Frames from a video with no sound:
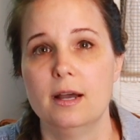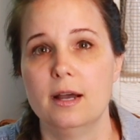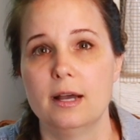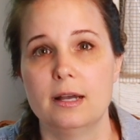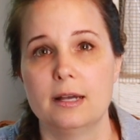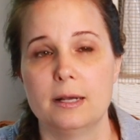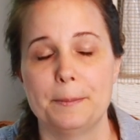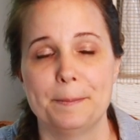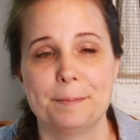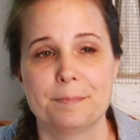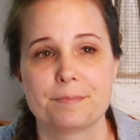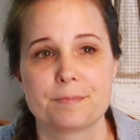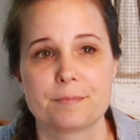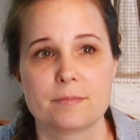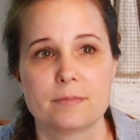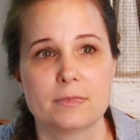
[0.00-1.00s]

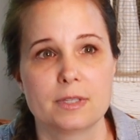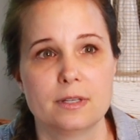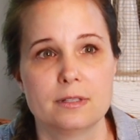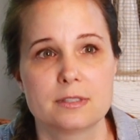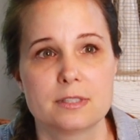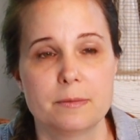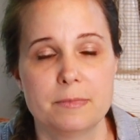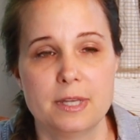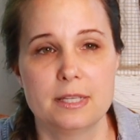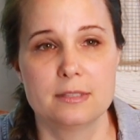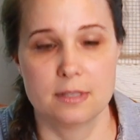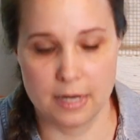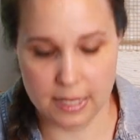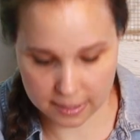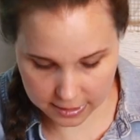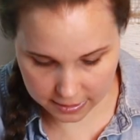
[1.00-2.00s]
Some things
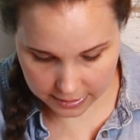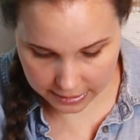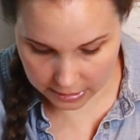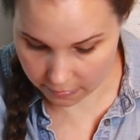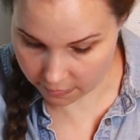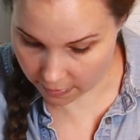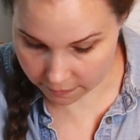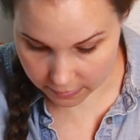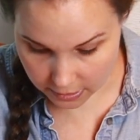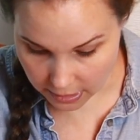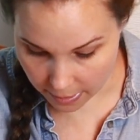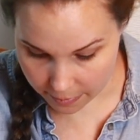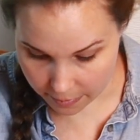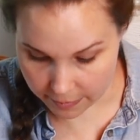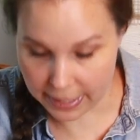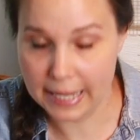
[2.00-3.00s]
that I can think of off the
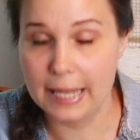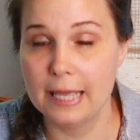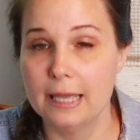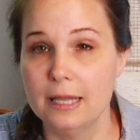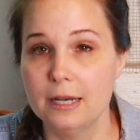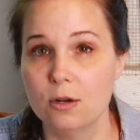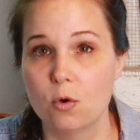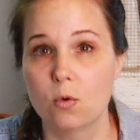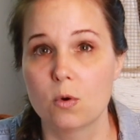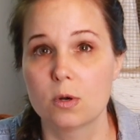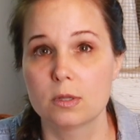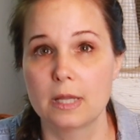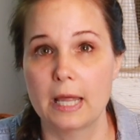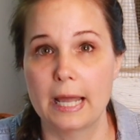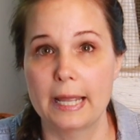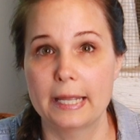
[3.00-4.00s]
top of my head, or
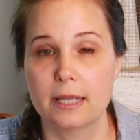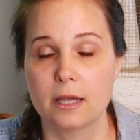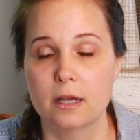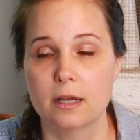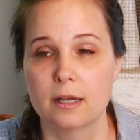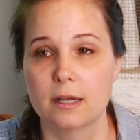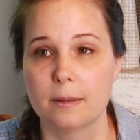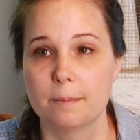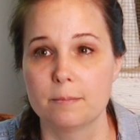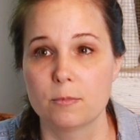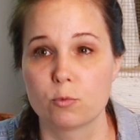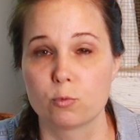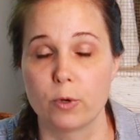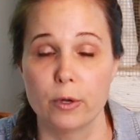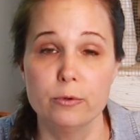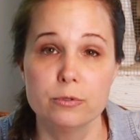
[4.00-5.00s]
like
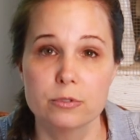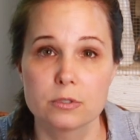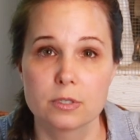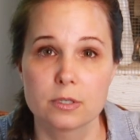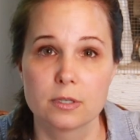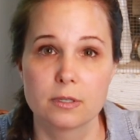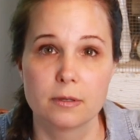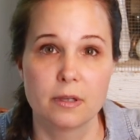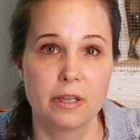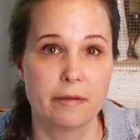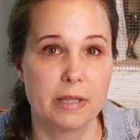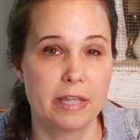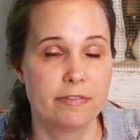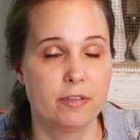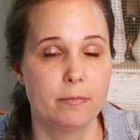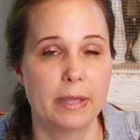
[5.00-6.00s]
roast.
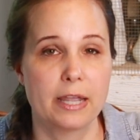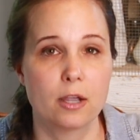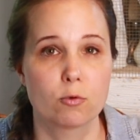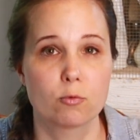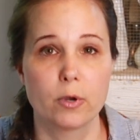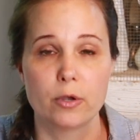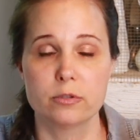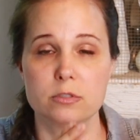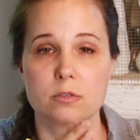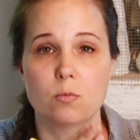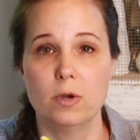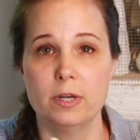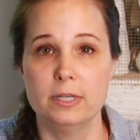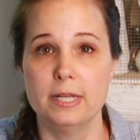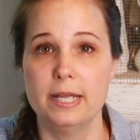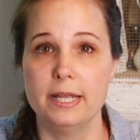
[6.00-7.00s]
If you make a roast
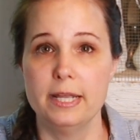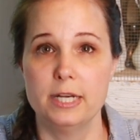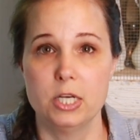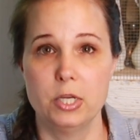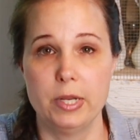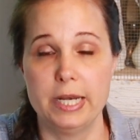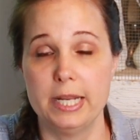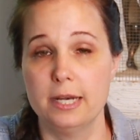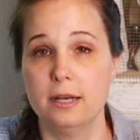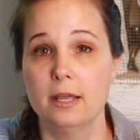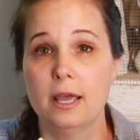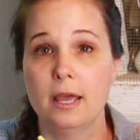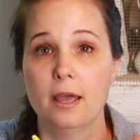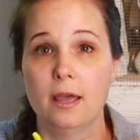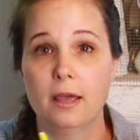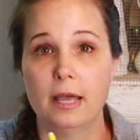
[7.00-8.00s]
one day and you eat it
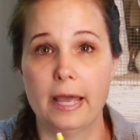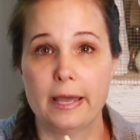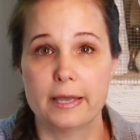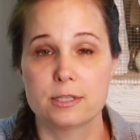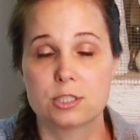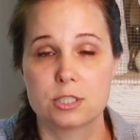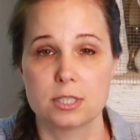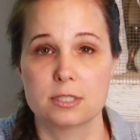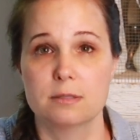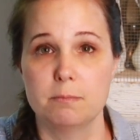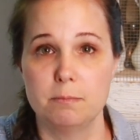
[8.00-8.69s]
as just